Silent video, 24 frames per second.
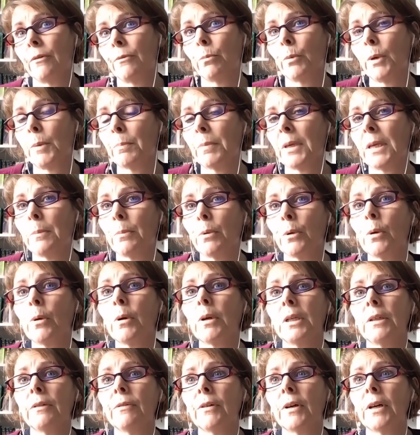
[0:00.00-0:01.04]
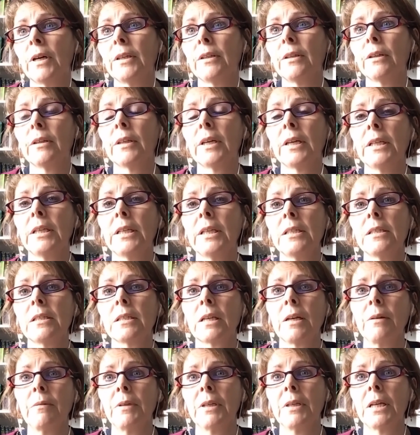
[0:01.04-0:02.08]
when people qualify that they need to
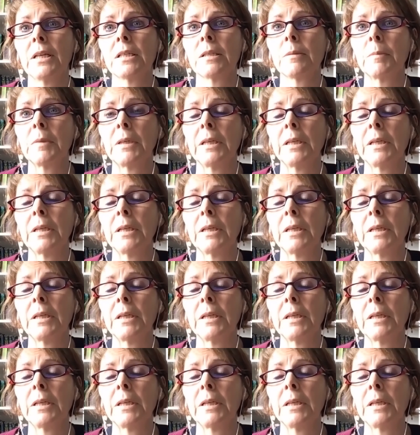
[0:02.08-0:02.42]
go and get some